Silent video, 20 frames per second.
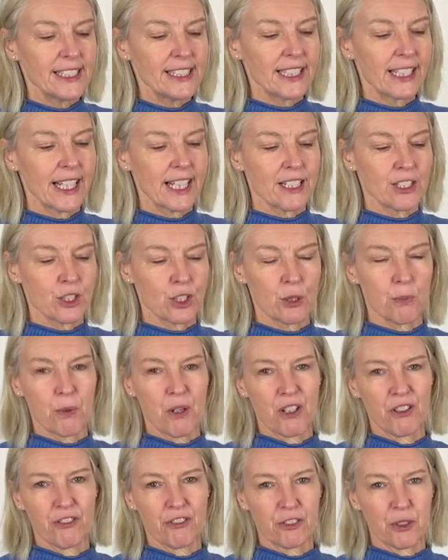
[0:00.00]
against the
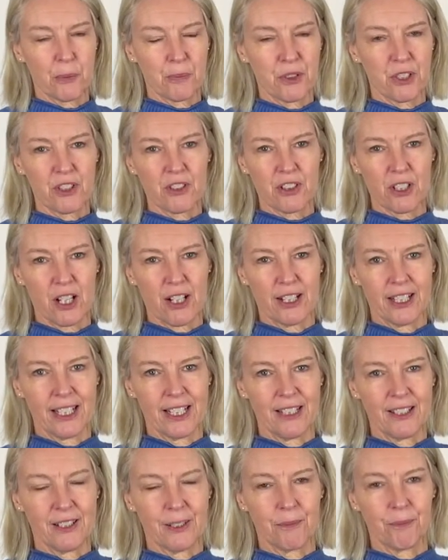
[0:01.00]
bow from the side.